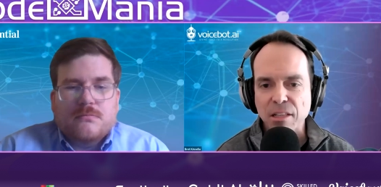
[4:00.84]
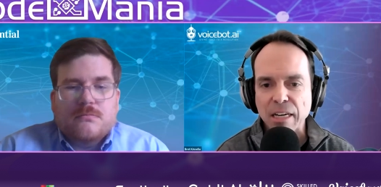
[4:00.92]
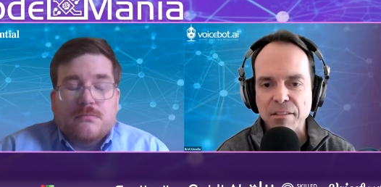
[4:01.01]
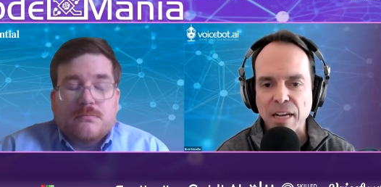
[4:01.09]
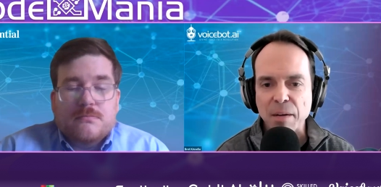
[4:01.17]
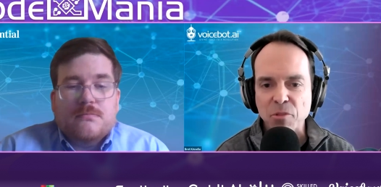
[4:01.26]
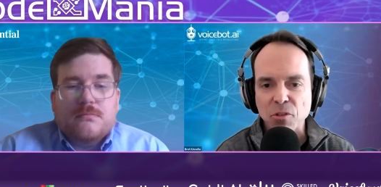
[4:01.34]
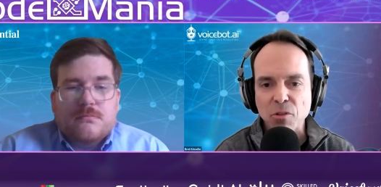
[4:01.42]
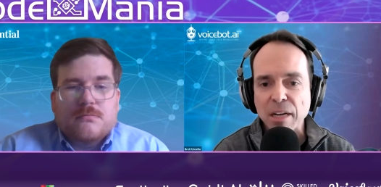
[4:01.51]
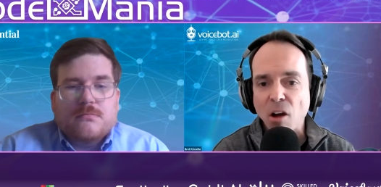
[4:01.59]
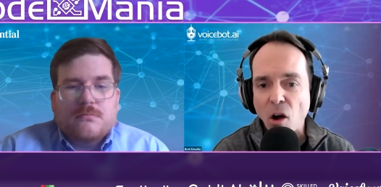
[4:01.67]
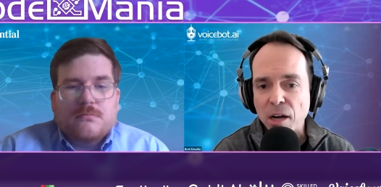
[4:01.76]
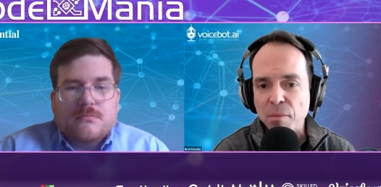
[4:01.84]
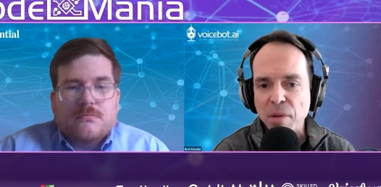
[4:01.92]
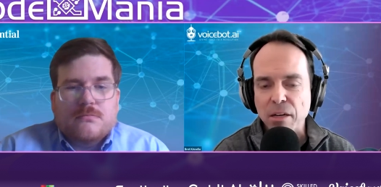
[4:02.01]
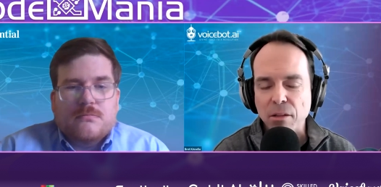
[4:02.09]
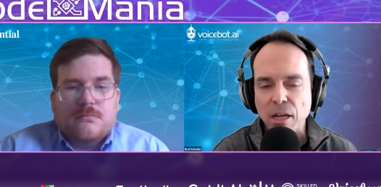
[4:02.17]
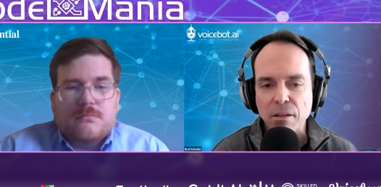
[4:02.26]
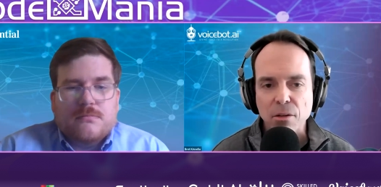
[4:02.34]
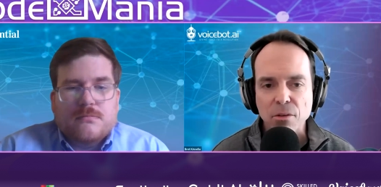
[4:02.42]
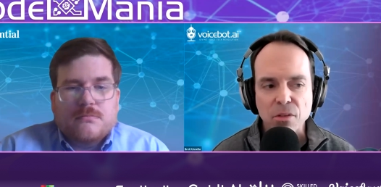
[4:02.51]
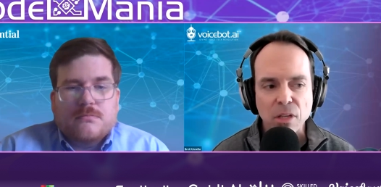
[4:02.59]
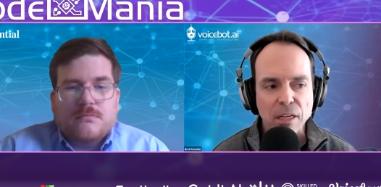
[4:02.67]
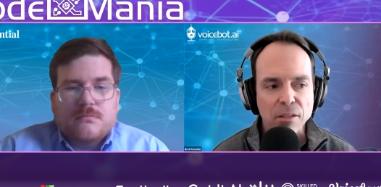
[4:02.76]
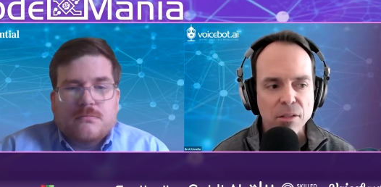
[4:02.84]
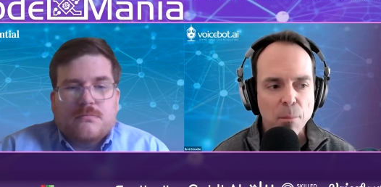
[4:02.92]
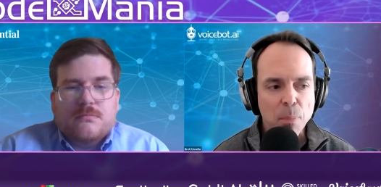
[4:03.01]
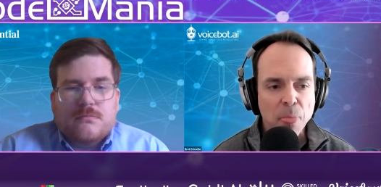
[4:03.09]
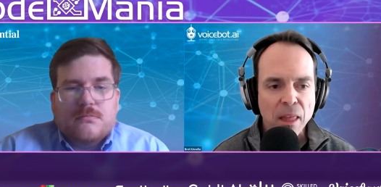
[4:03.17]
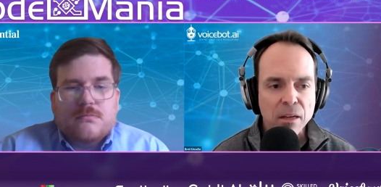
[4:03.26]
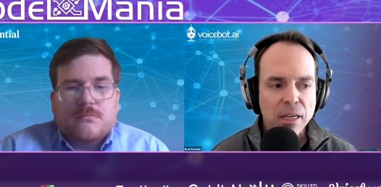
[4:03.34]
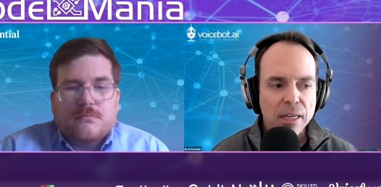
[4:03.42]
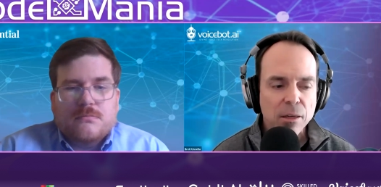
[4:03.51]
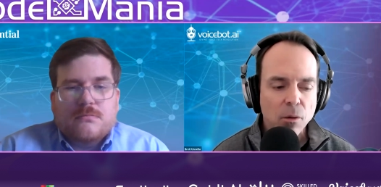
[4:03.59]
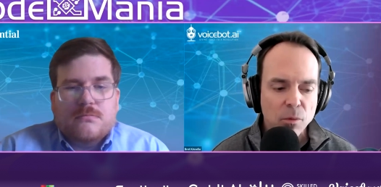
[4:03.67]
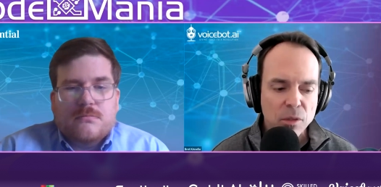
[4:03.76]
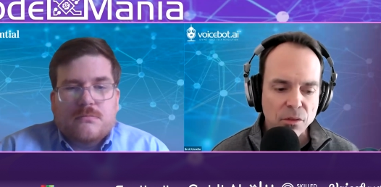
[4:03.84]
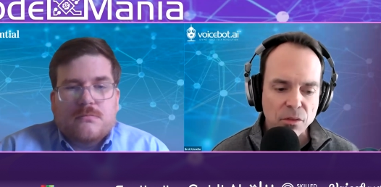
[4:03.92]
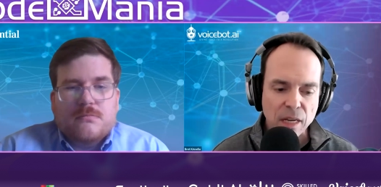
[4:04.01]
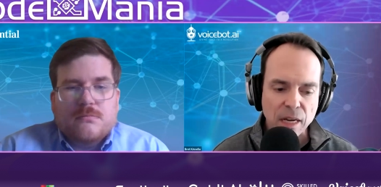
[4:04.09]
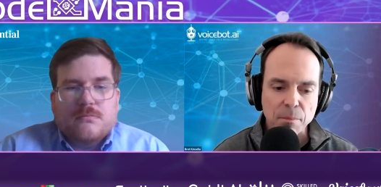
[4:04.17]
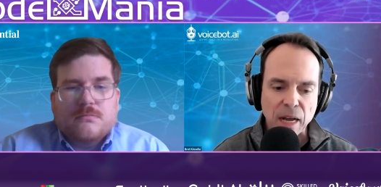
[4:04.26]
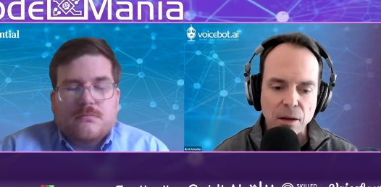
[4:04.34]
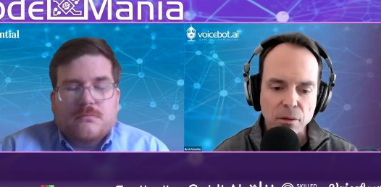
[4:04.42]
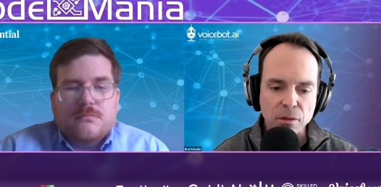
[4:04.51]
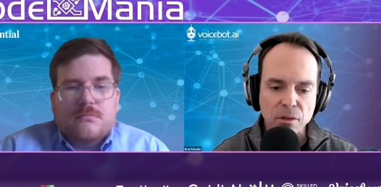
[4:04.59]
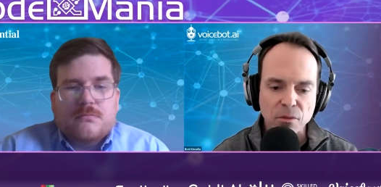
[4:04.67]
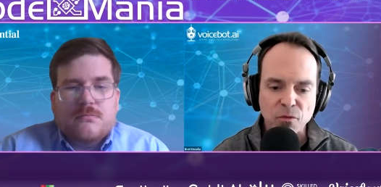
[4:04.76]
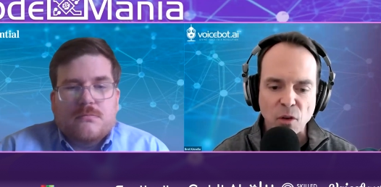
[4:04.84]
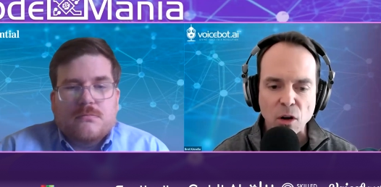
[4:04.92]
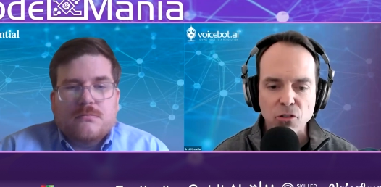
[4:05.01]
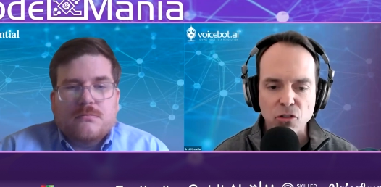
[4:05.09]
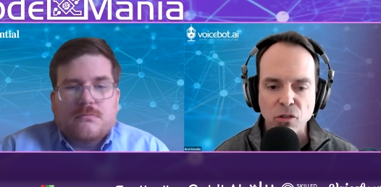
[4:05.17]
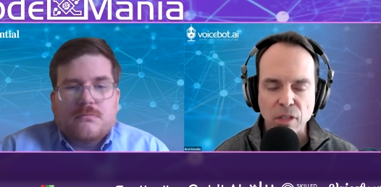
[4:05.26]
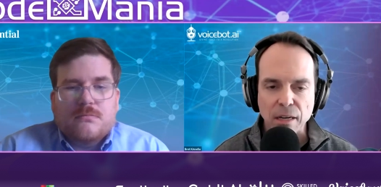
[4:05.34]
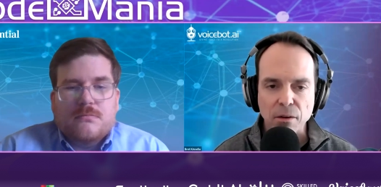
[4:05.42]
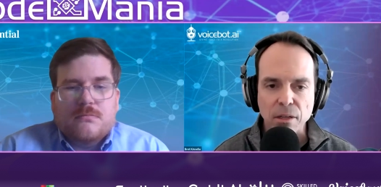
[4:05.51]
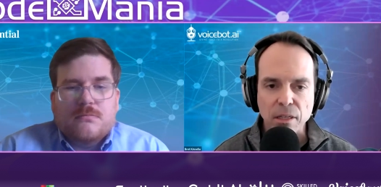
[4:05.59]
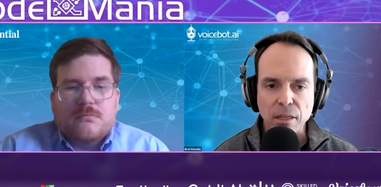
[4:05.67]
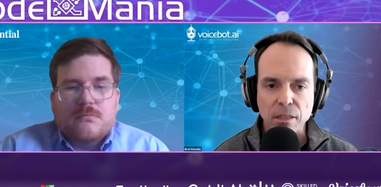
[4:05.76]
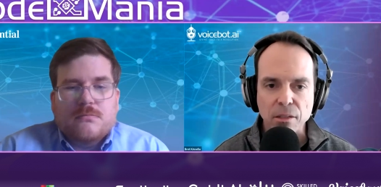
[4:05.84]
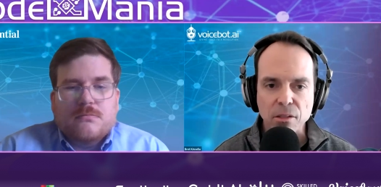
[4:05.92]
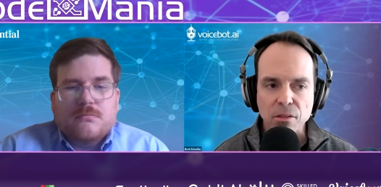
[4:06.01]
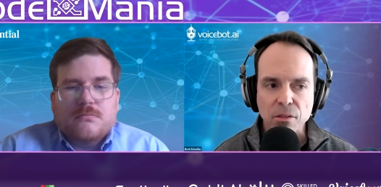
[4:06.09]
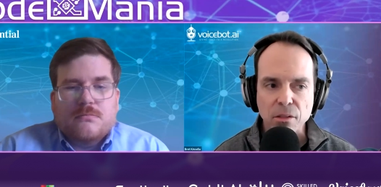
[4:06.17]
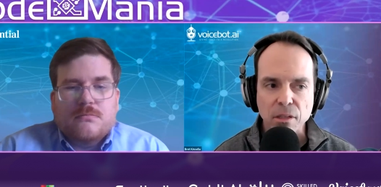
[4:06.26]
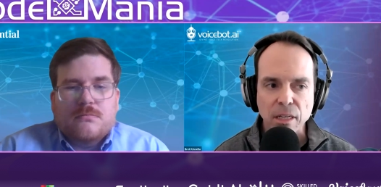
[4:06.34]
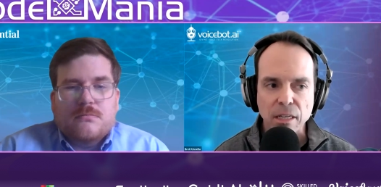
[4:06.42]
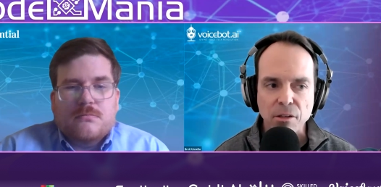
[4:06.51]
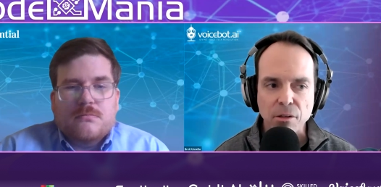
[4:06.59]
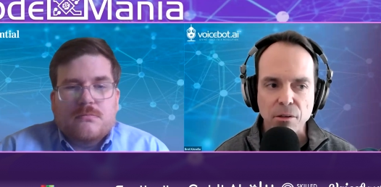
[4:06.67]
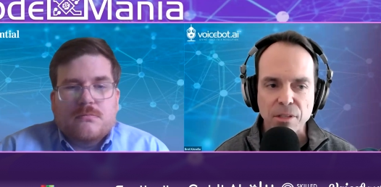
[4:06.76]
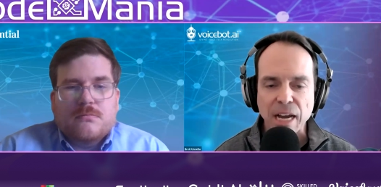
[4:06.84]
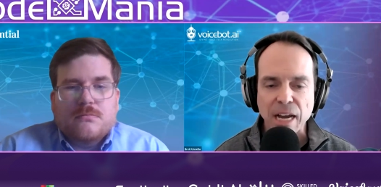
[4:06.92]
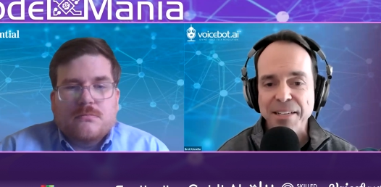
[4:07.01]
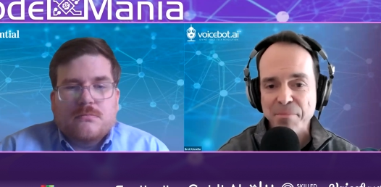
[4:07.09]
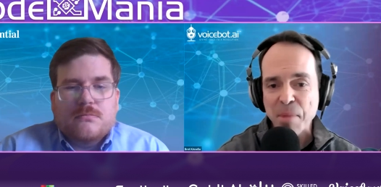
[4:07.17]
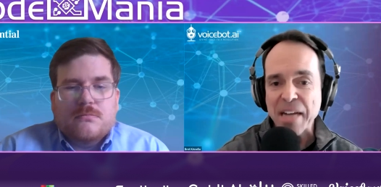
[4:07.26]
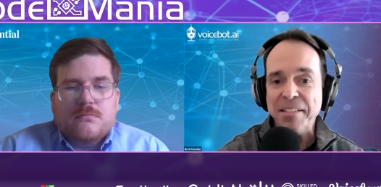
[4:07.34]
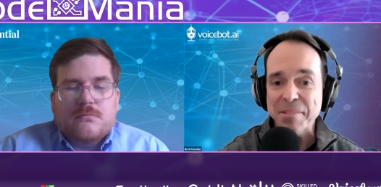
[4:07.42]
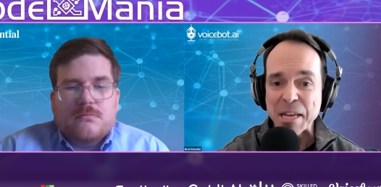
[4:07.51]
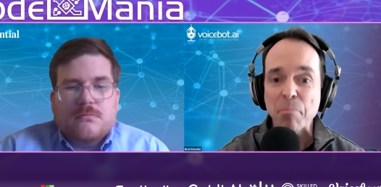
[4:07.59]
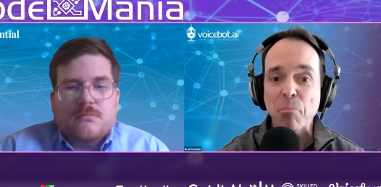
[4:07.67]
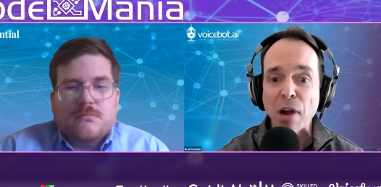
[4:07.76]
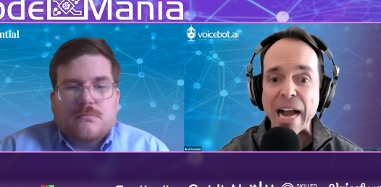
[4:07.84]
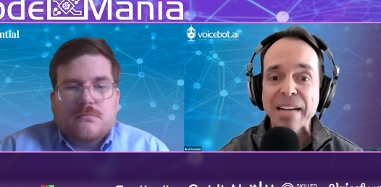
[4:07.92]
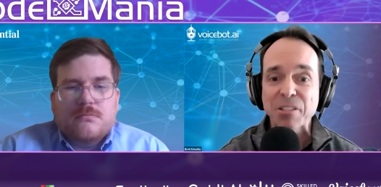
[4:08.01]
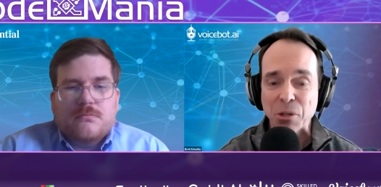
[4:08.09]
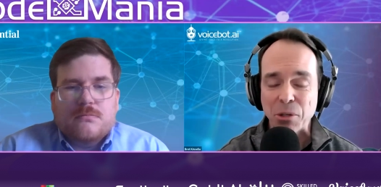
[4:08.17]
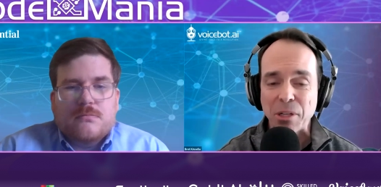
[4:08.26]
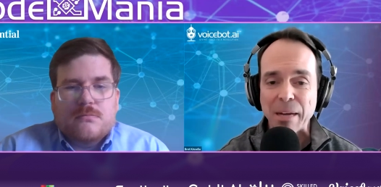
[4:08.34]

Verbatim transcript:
Speaker 1: a lot of times are trying to automate a lot of those things when you think about the functional areas and you tie it back to that practical